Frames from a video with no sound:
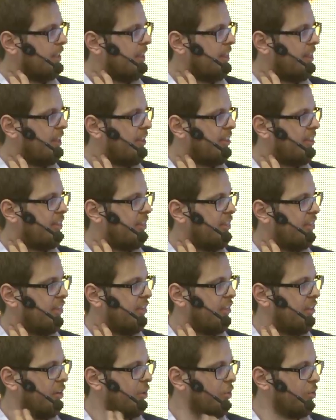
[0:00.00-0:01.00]
that
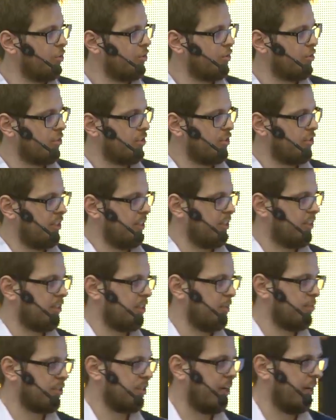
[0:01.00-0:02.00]
those
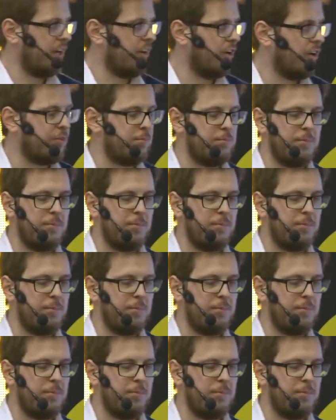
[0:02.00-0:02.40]
systems are not